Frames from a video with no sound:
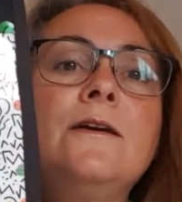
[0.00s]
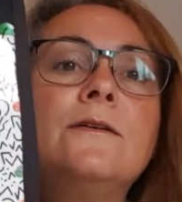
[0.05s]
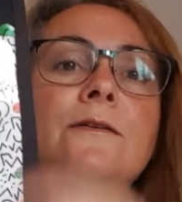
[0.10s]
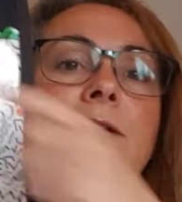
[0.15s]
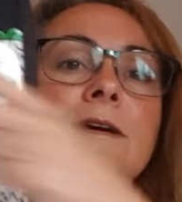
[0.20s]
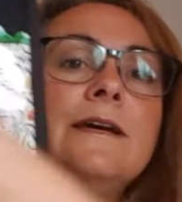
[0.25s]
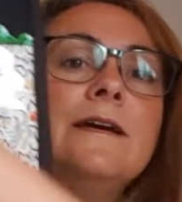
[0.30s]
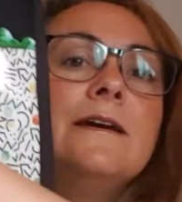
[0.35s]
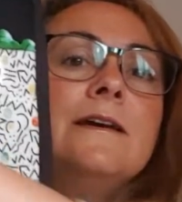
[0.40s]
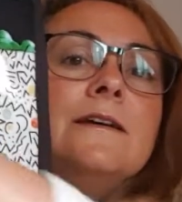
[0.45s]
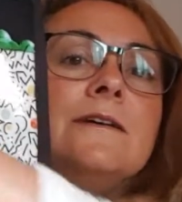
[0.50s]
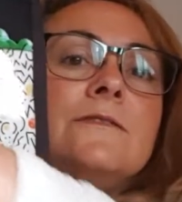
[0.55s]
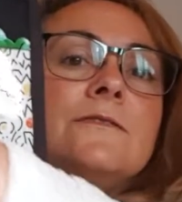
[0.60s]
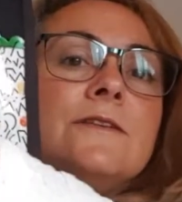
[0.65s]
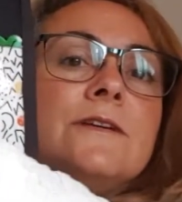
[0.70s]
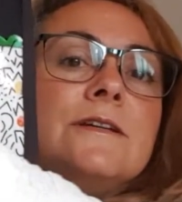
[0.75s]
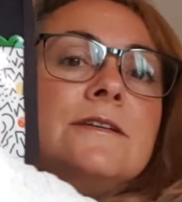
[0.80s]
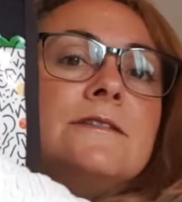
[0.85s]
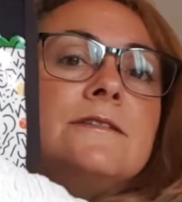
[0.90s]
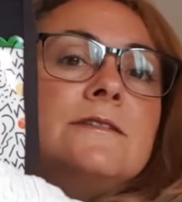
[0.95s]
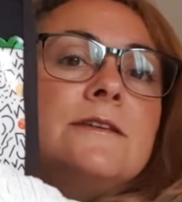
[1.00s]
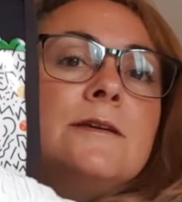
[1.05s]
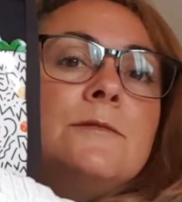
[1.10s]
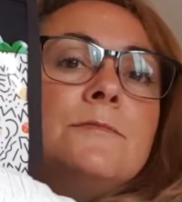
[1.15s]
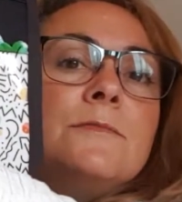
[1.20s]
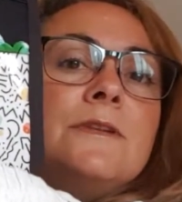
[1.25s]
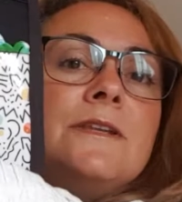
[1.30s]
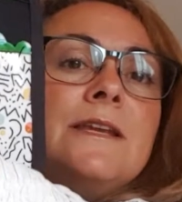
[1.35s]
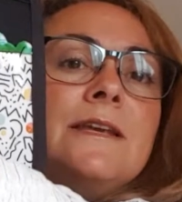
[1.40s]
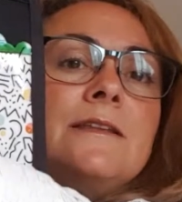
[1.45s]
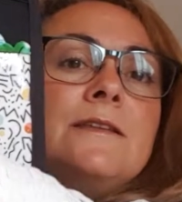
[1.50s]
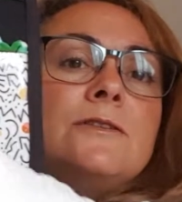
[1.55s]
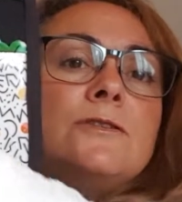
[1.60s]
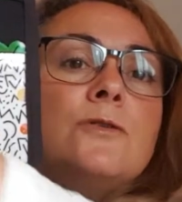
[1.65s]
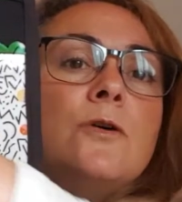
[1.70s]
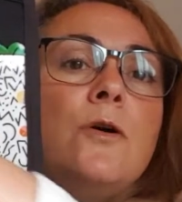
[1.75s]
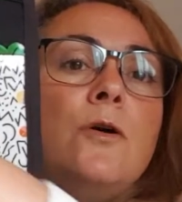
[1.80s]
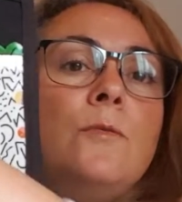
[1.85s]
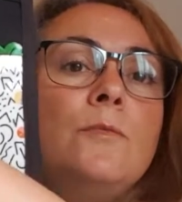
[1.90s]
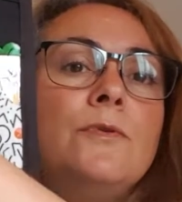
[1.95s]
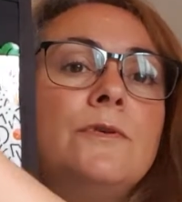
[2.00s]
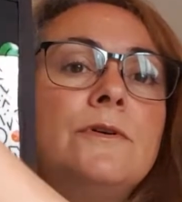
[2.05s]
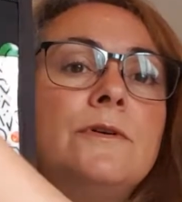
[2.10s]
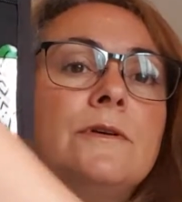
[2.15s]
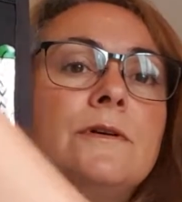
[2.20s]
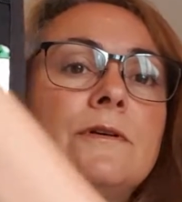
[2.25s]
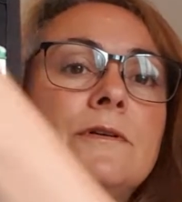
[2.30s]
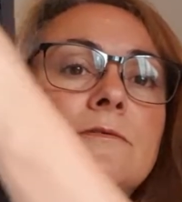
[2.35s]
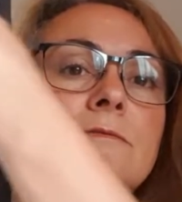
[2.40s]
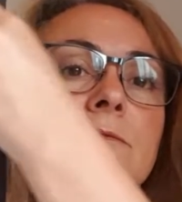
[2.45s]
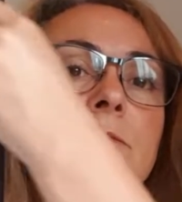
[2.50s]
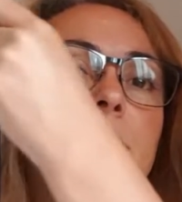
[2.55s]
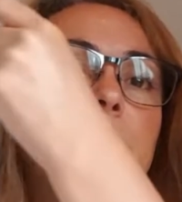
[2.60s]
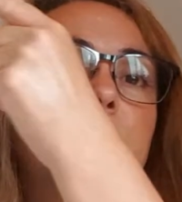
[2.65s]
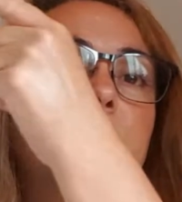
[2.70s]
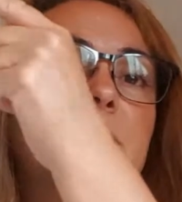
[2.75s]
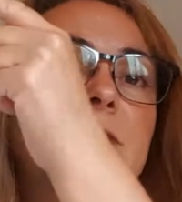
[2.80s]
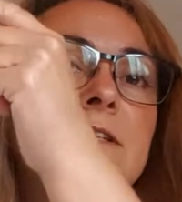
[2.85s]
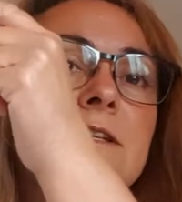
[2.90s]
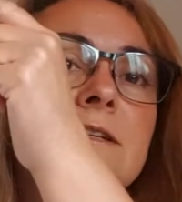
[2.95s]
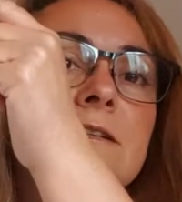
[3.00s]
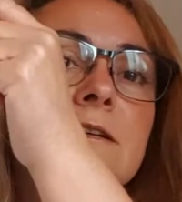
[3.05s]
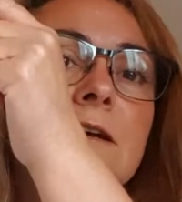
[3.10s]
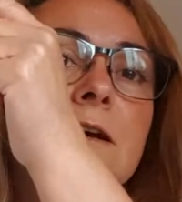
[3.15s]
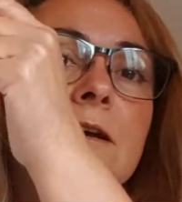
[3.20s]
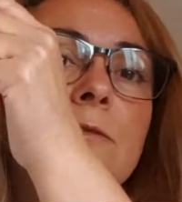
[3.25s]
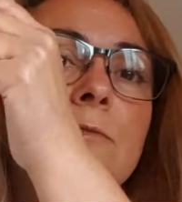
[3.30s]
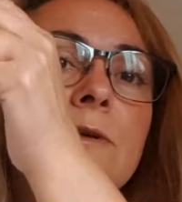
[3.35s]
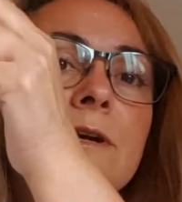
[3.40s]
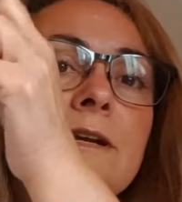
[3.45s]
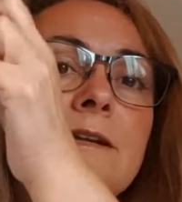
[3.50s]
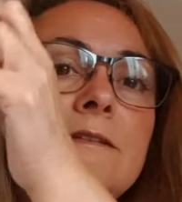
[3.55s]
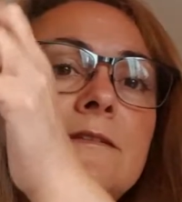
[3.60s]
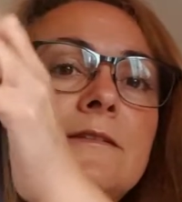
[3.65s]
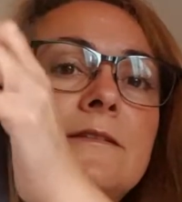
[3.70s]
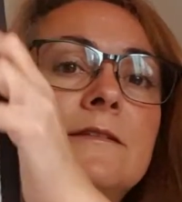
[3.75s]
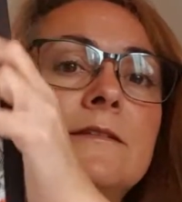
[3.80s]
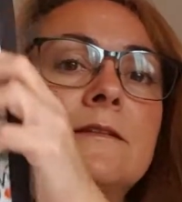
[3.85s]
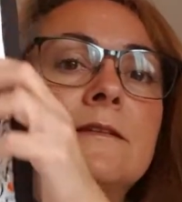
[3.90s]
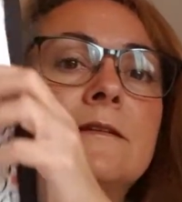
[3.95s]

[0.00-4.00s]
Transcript: We have a zip near the top that runs the entire width,